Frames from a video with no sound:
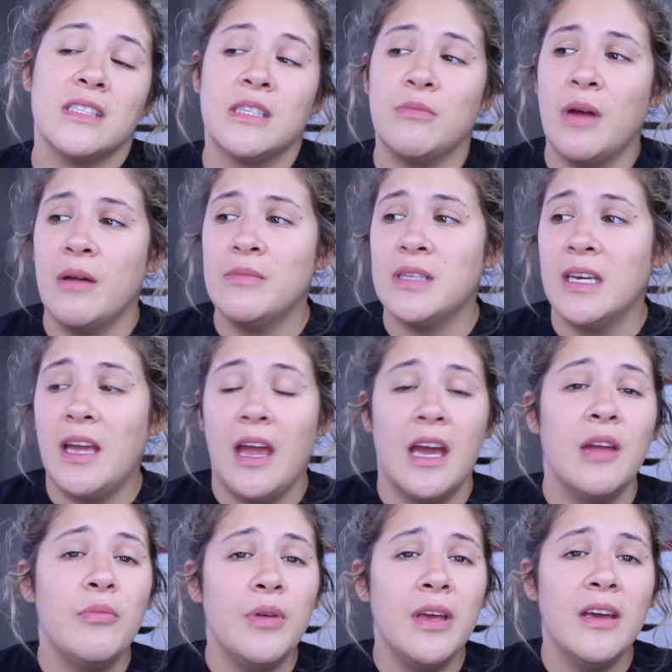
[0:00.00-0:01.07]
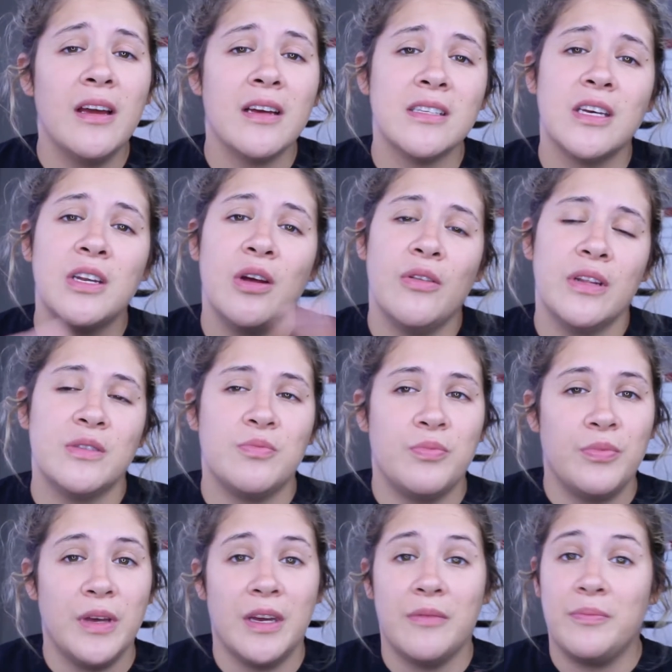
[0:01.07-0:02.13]
Sometimes they can be, because I know that's
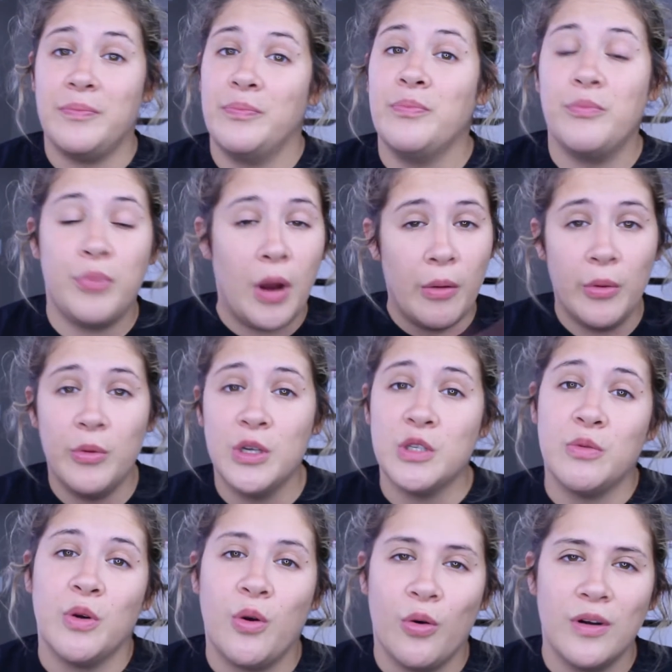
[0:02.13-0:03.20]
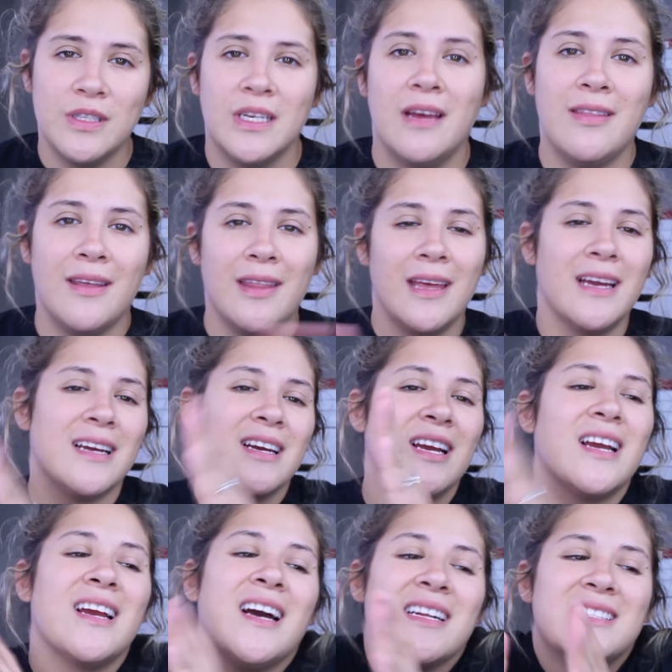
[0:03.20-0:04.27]
like probably when she records it and then like
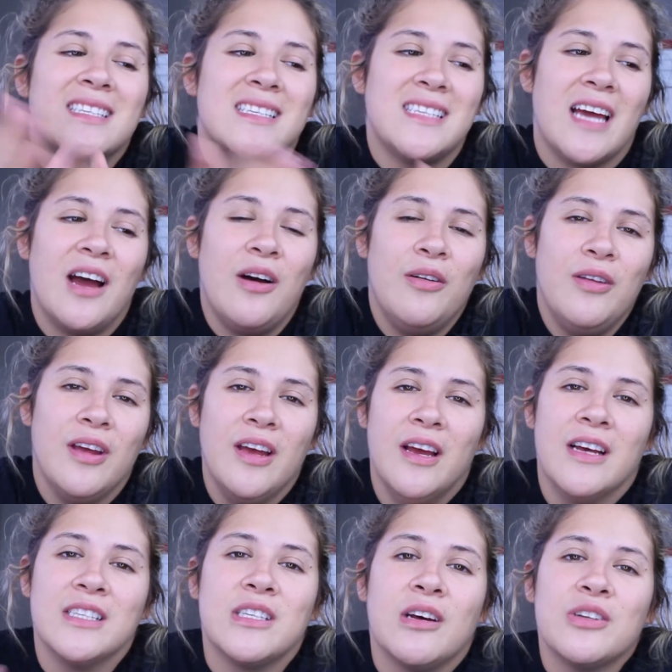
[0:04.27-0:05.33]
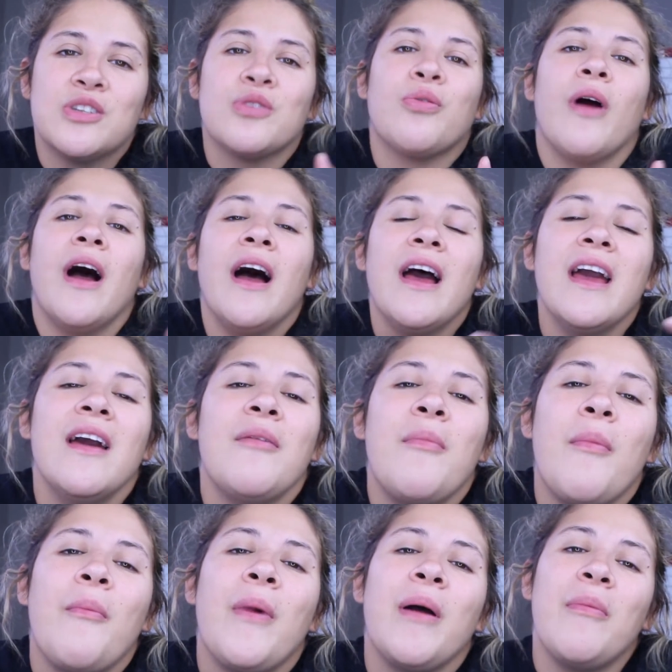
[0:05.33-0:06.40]
cuts it down. So I'll try
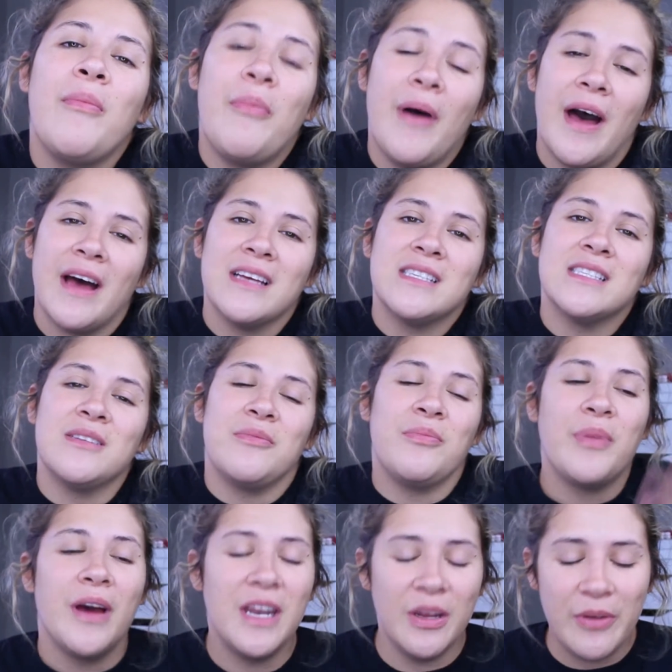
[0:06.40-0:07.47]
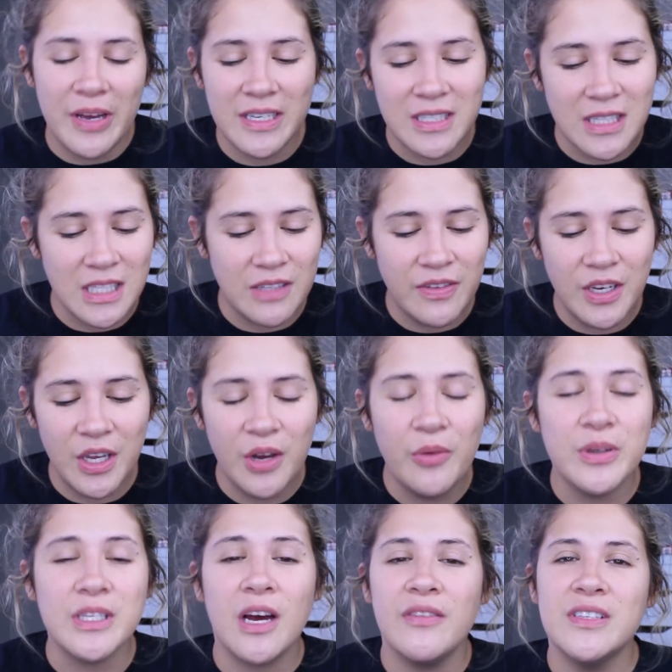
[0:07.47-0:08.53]
my best. But anyways, this video
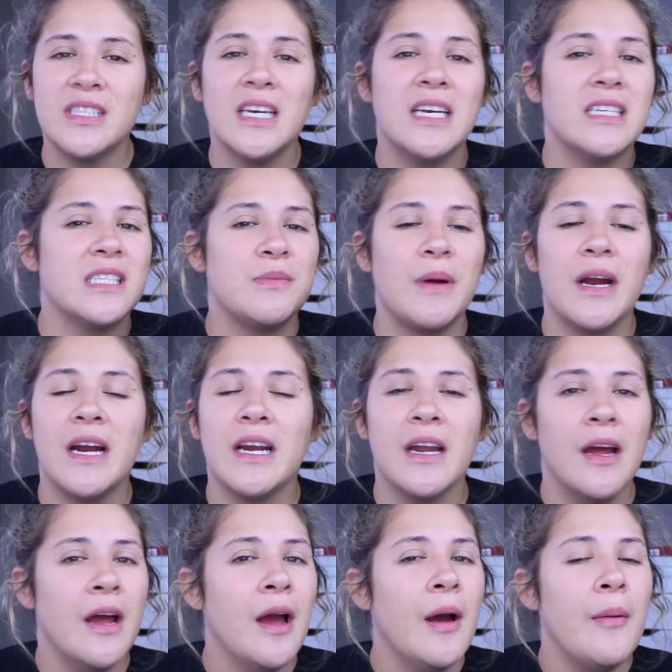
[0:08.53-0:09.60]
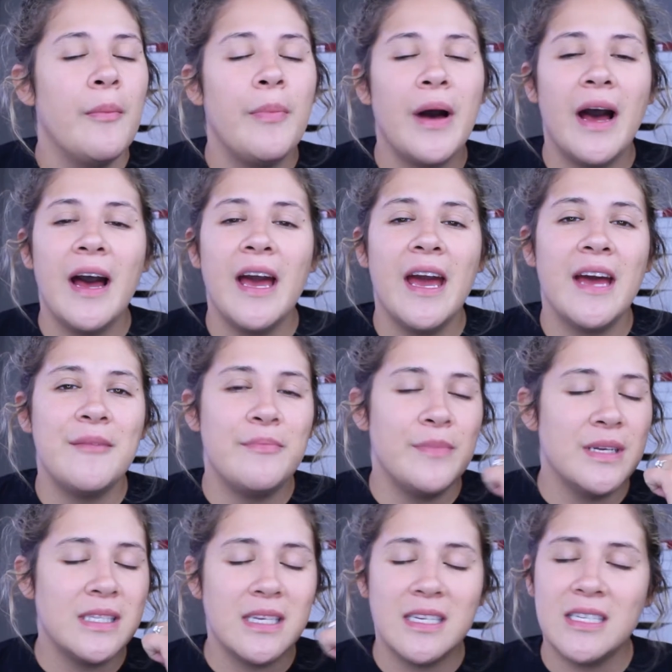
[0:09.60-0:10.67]
was obviously inspired by
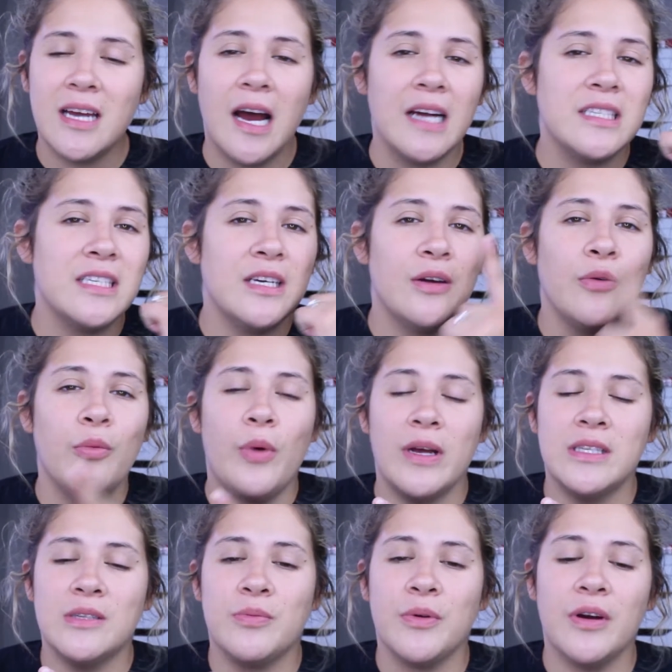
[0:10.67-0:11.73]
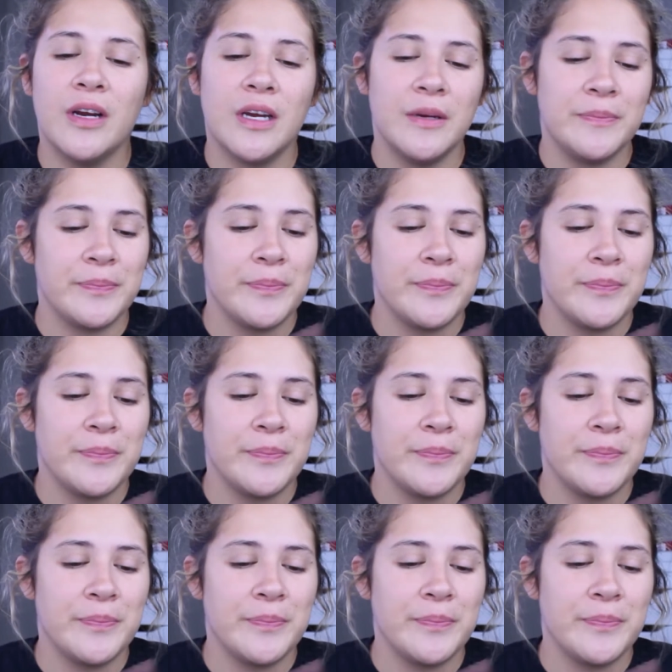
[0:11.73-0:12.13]
Miss Tati Westbrook.